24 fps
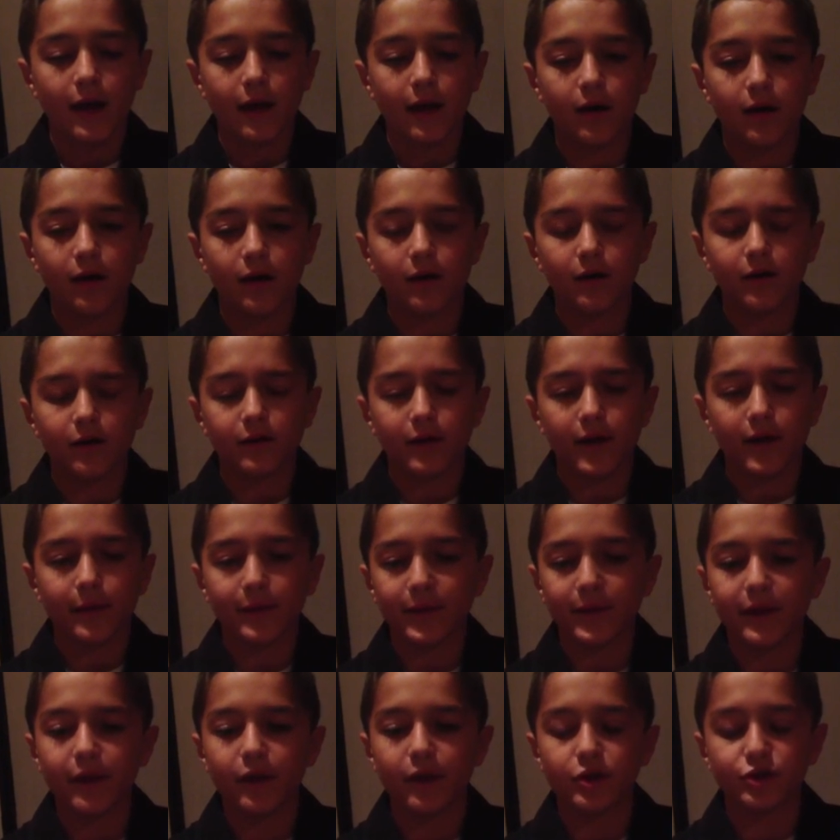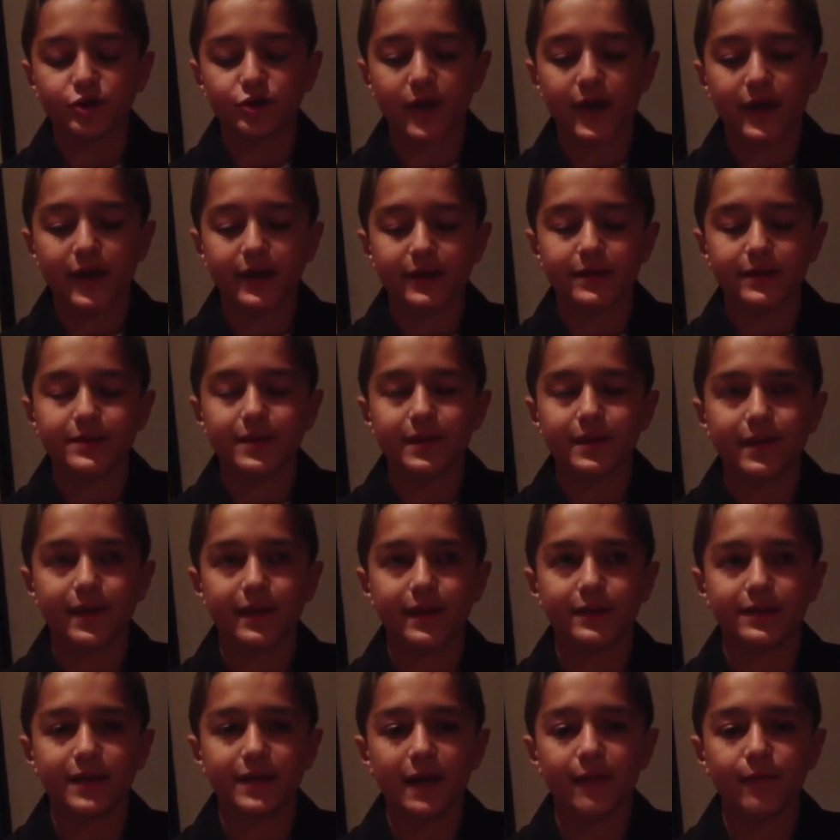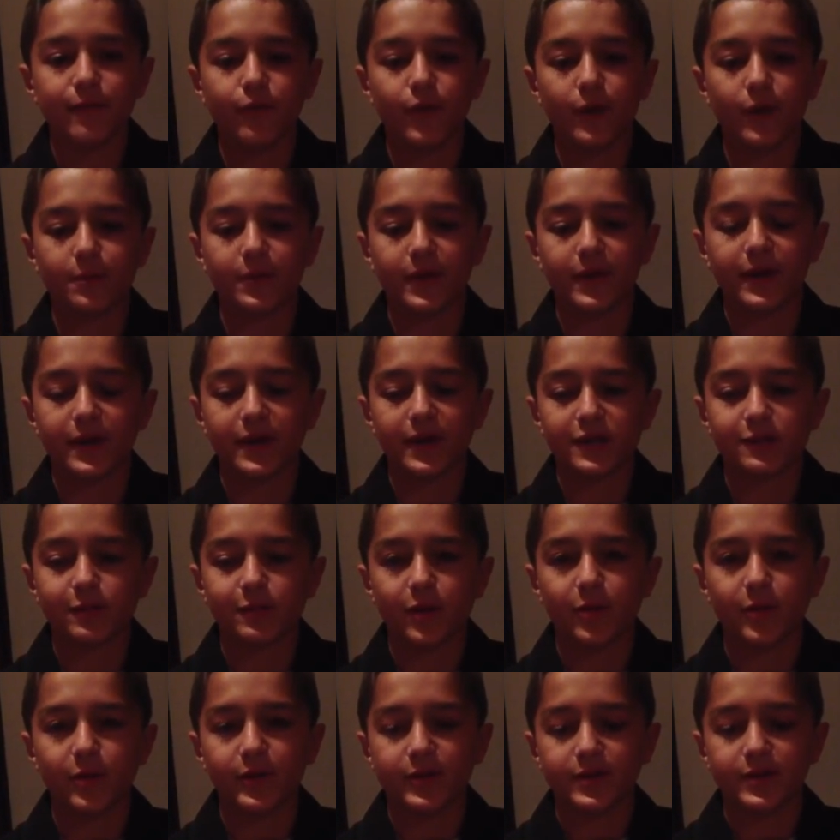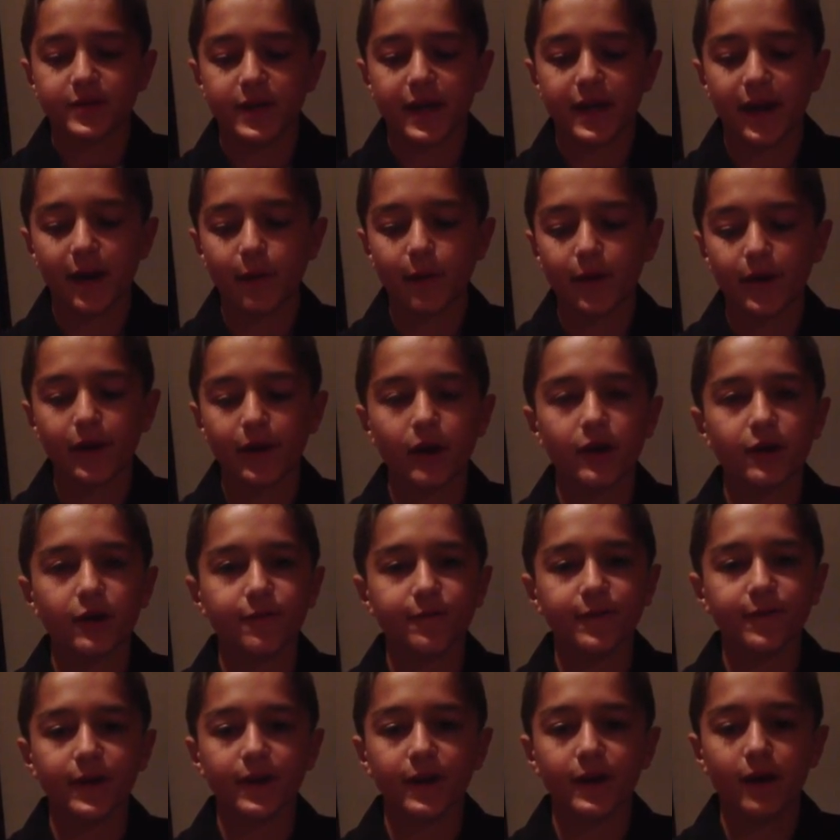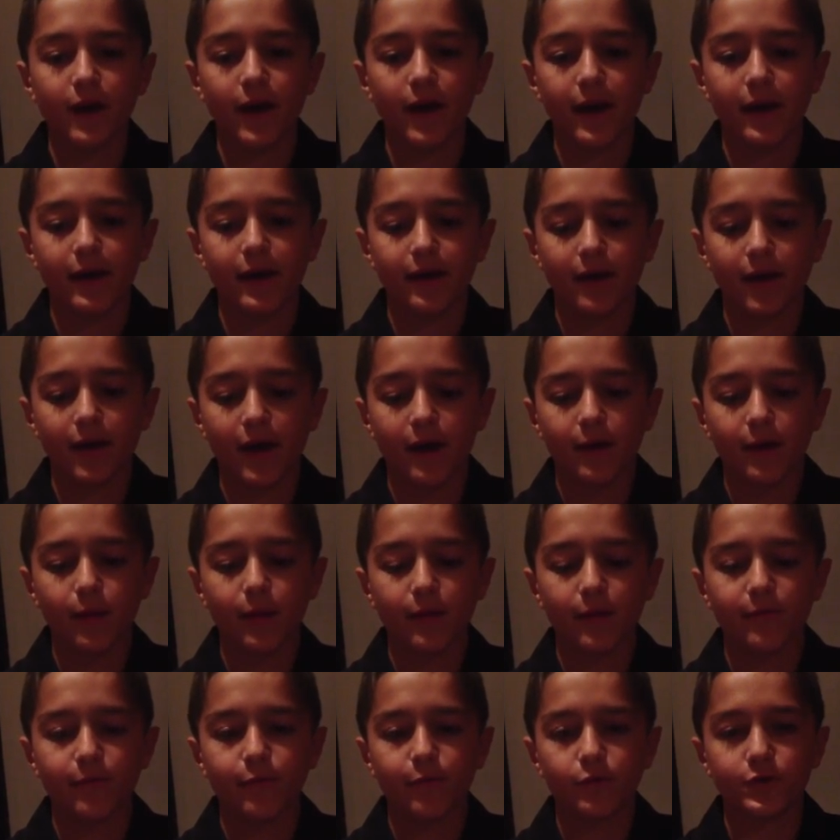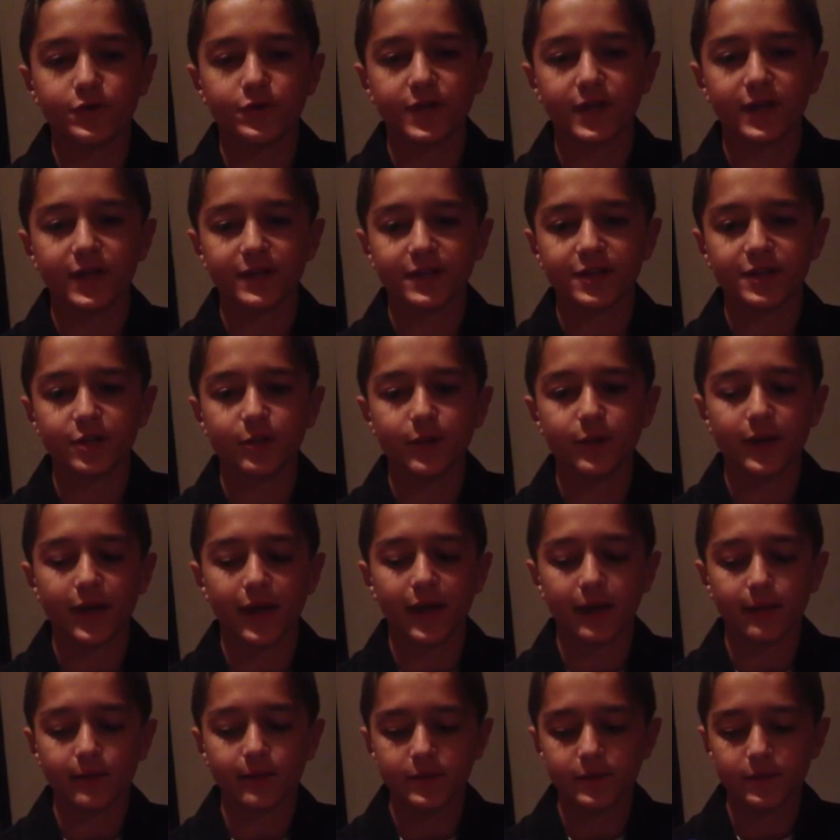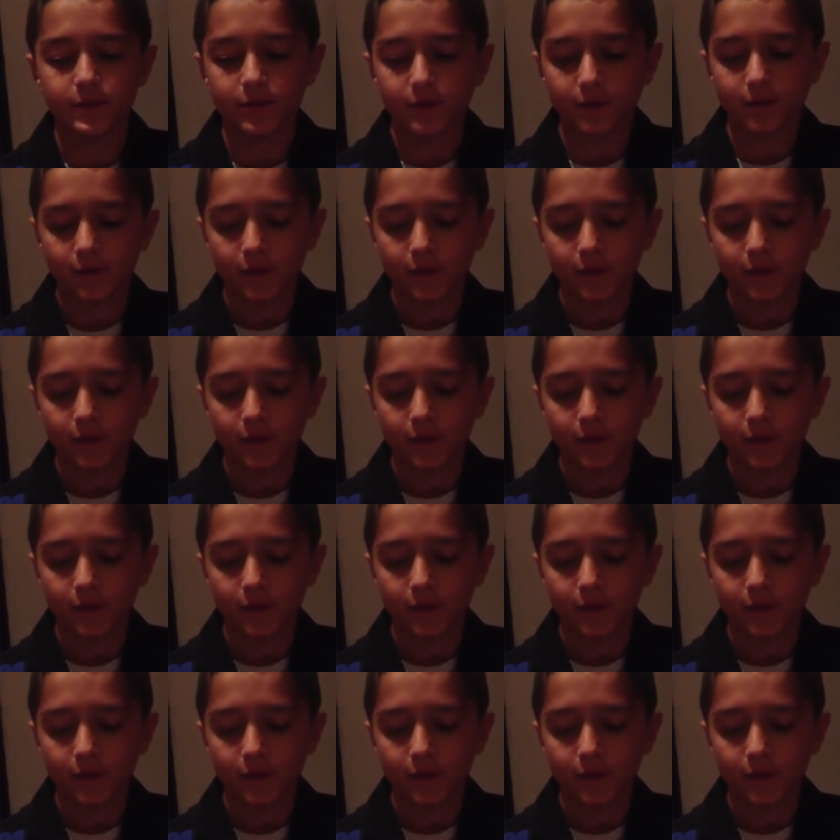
uh, I played all dragons, and then top four I played against spellbooks, and I went undefeated, and I went 14 and two in games.